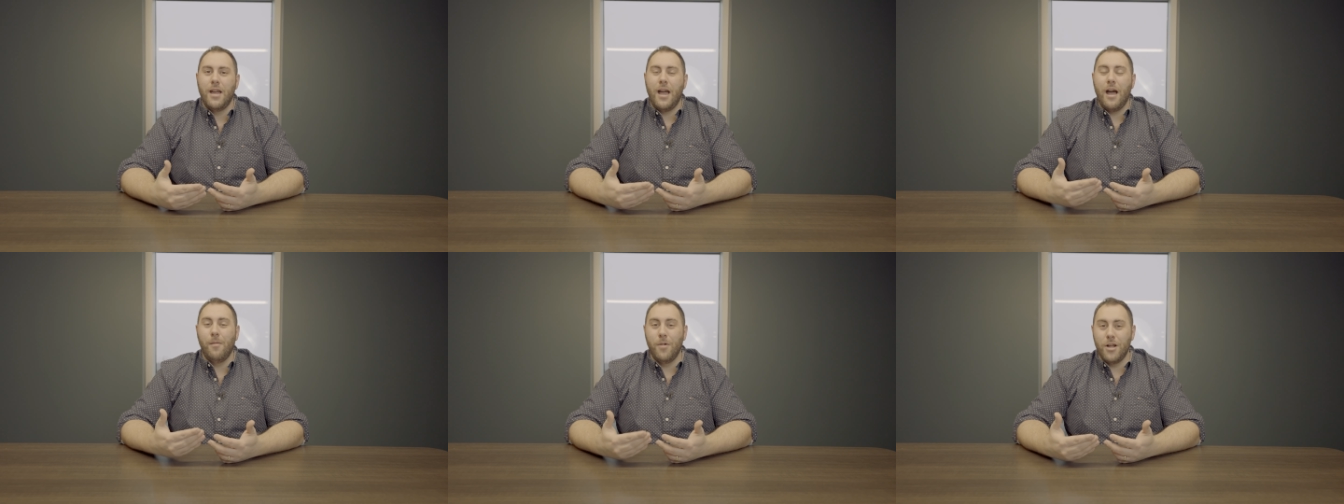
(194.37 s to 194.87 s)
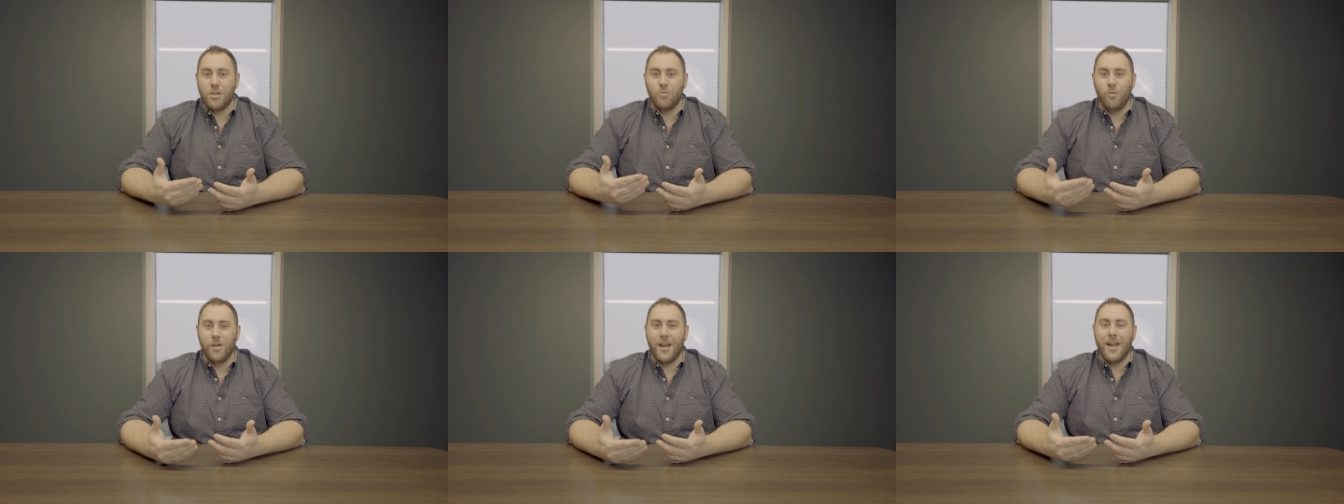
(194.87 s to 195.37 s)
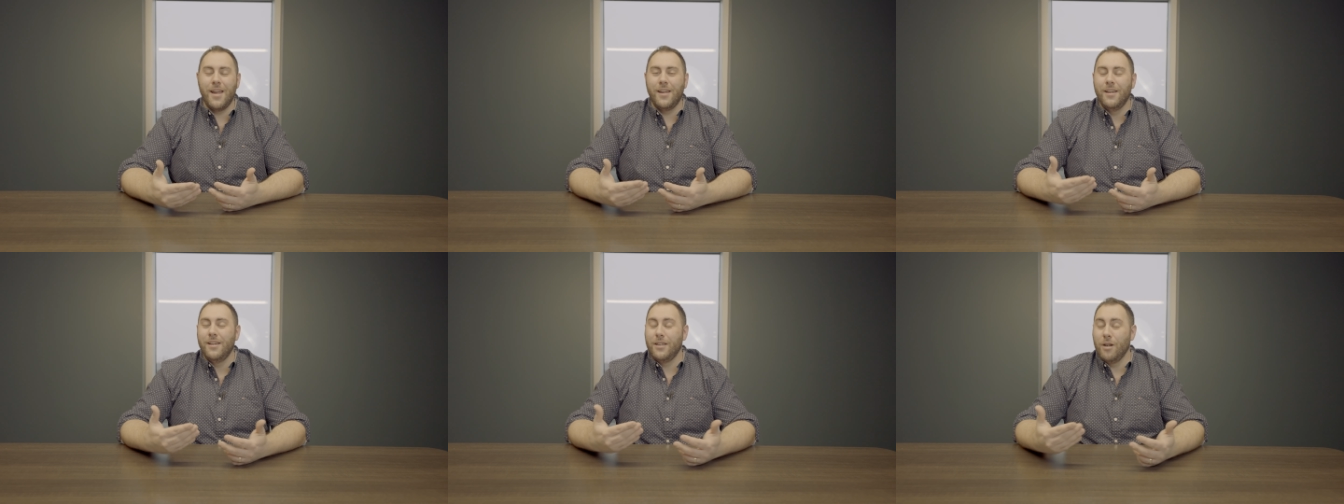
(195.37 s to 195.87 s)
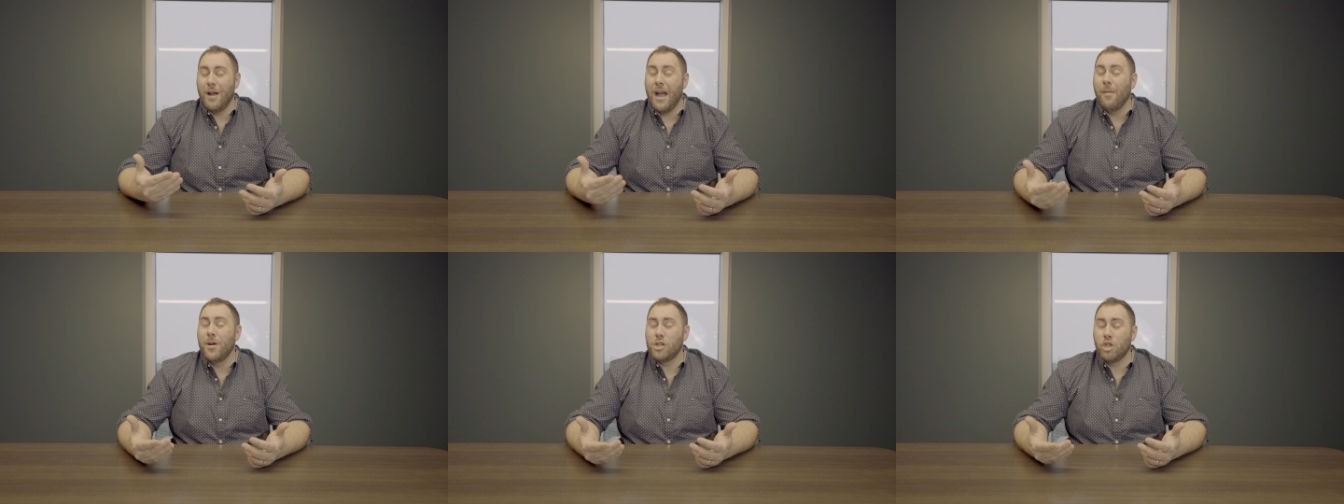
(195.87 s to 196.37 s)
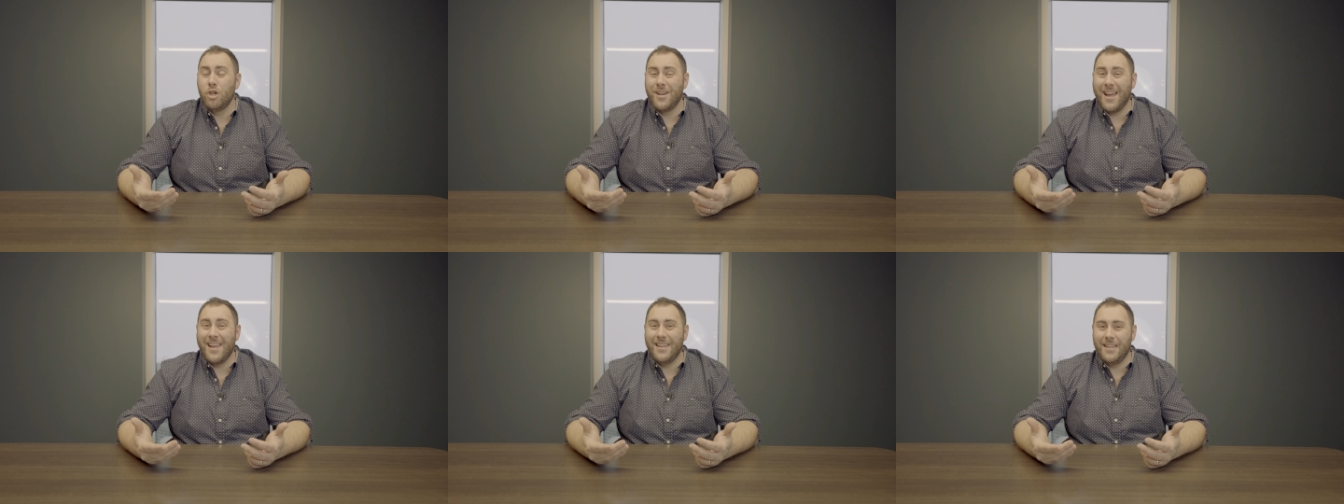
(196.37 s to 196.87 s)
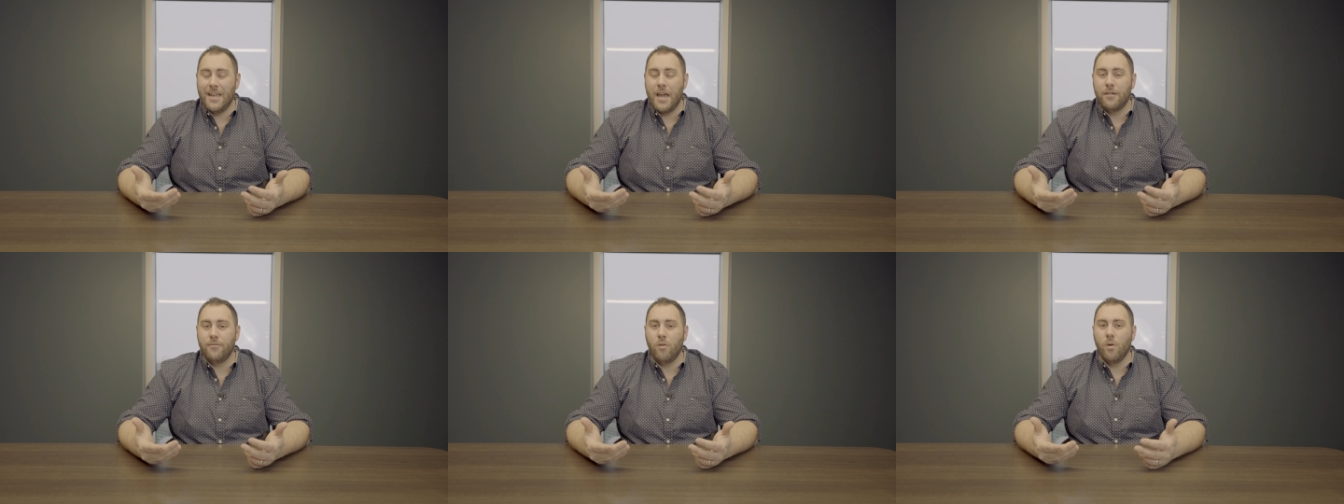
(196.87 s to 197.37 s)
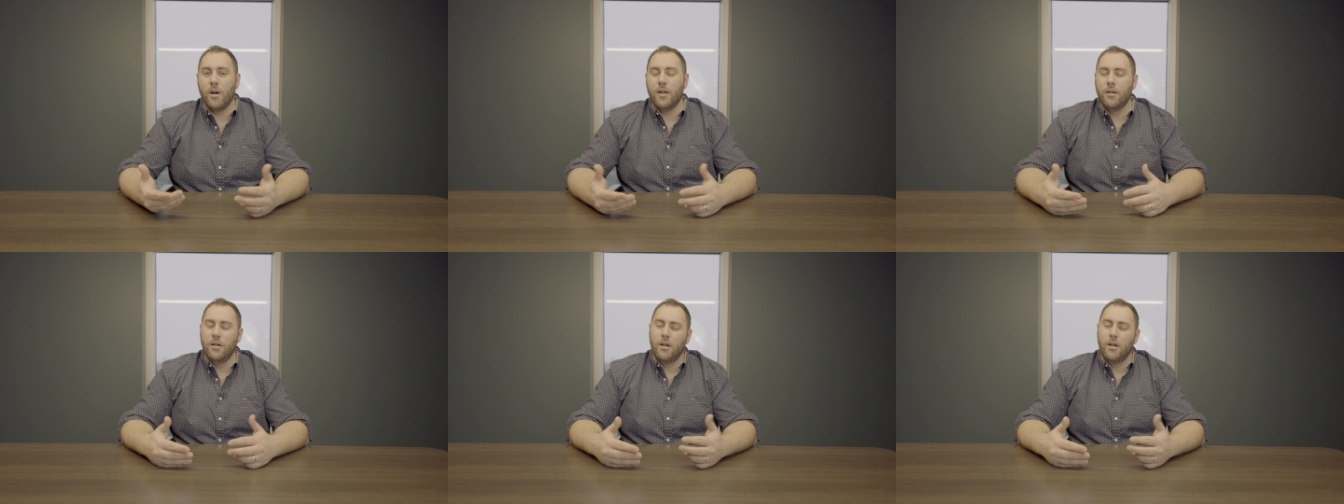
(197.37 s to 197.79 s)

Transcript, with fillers: How much would I, you know, how much could I get for it?